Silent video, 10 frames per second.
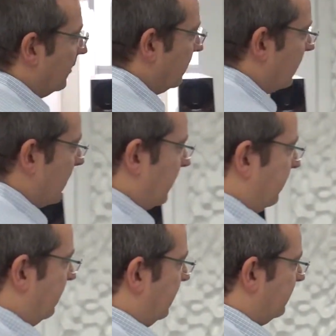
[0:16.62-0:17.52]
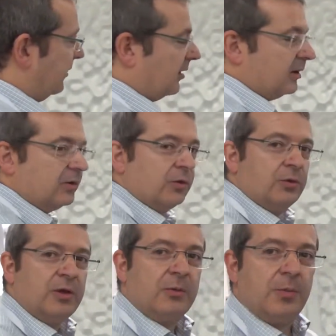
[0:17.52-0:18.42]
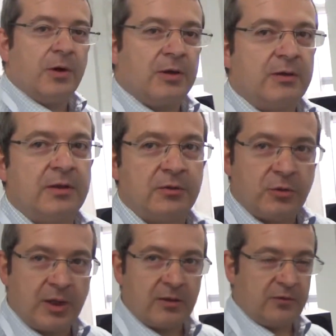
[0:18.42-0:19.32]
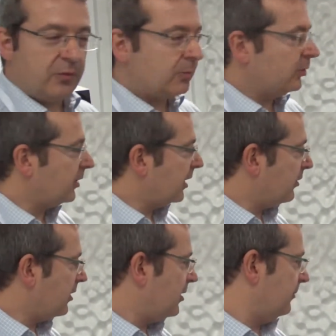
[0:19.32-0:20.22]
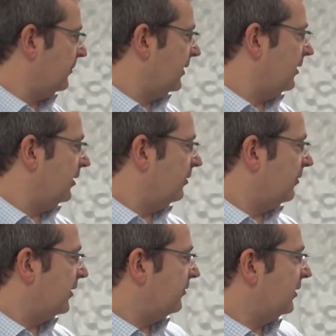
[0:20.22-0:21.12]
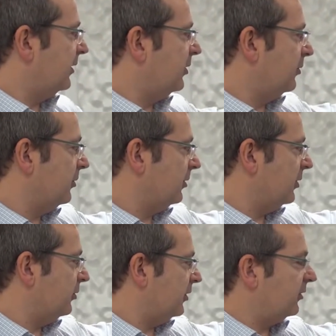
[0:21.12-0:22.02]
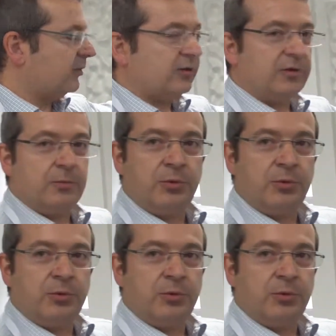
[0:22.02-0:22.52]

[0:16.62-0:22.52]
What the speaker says: We have as an electronic partner Thrax from Bulgaria. We have the Dionysos